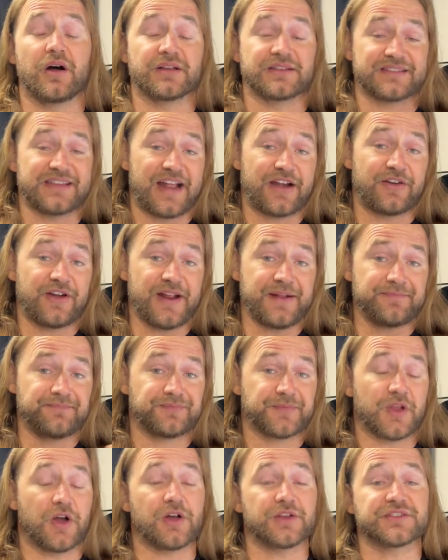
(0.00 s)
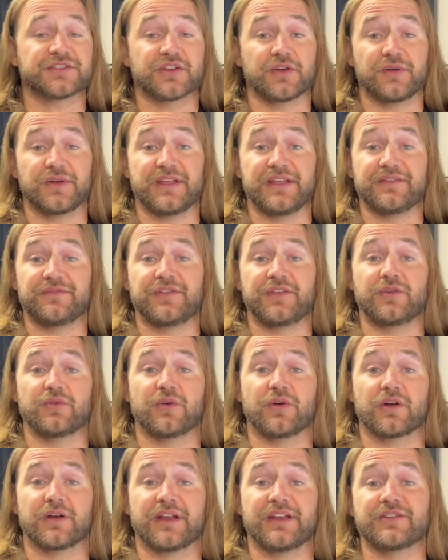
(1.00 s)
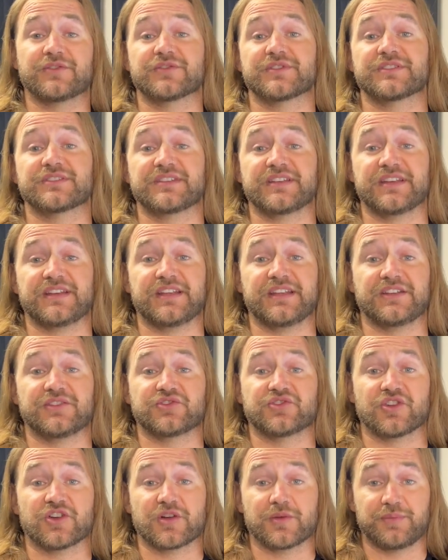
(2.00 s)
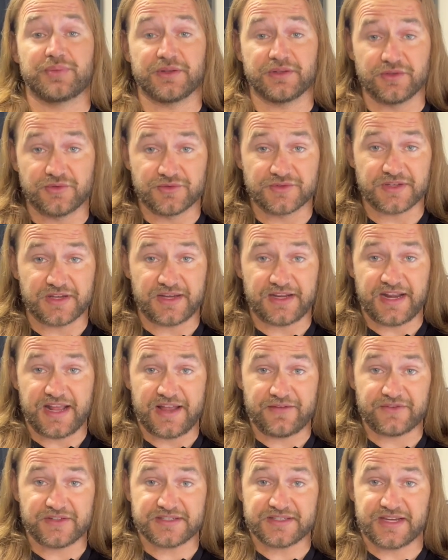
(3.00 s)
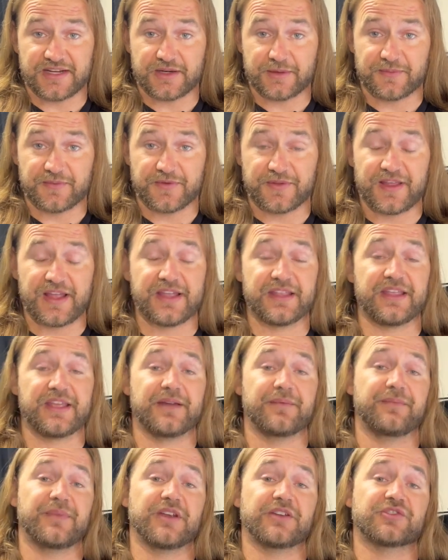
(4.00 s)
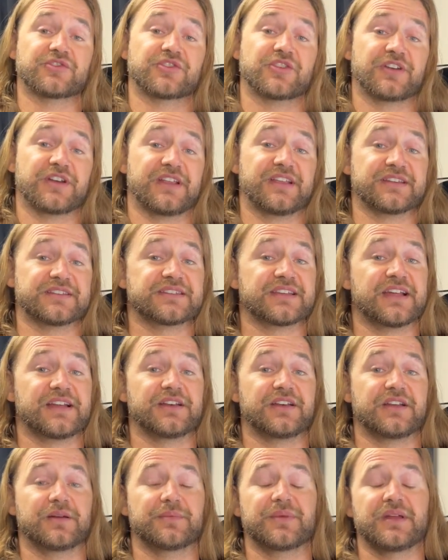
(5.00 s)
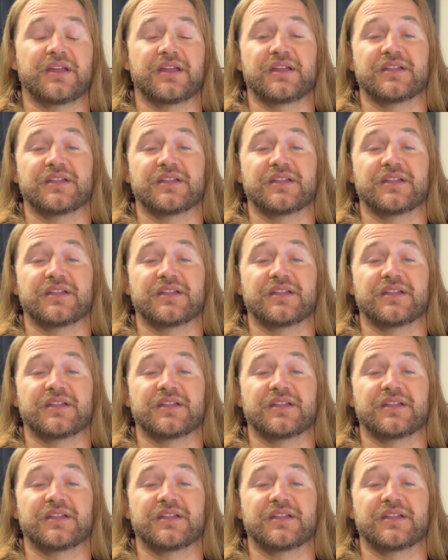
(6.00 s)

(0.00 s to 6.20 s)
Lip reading: Saturday. Also, if you are interested in Jerkapalooza and haven't signed up for that yet, make sure to get signed up.